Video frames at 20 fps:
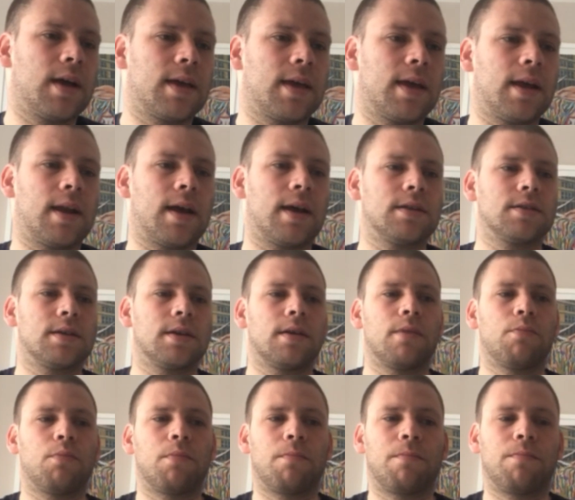again
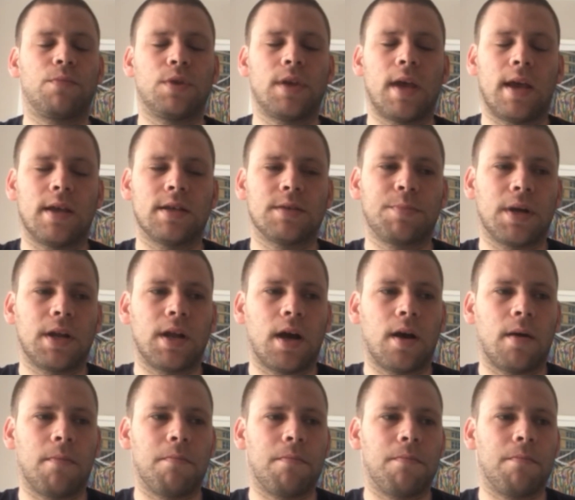actually, splitting
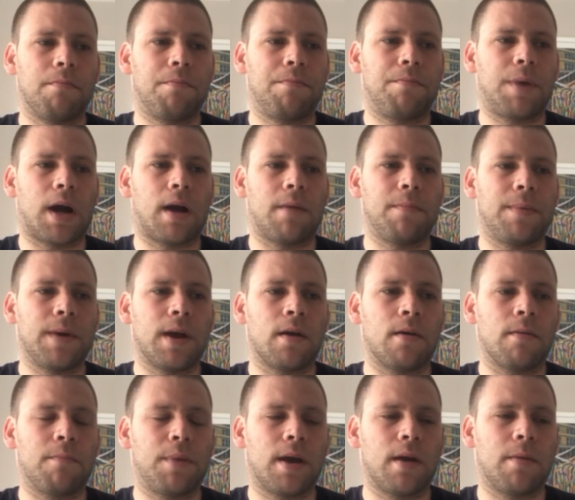up bar
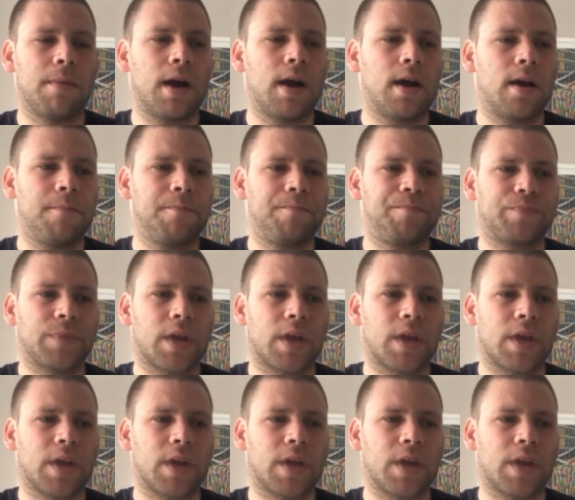per bar.